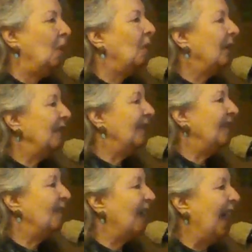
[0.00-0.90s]
where
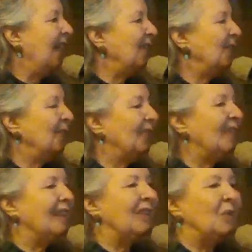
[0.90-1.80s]
these values
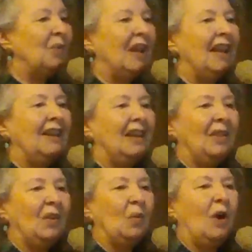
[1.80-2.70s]
that the red
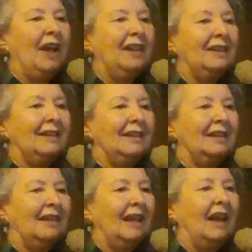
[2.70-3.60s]
and the white
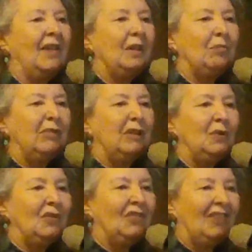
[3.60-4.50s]
and the
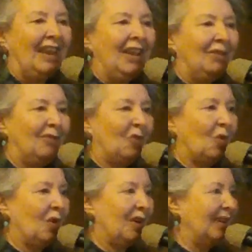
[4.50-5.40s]
blue stand
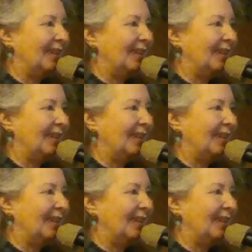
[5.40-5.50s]
for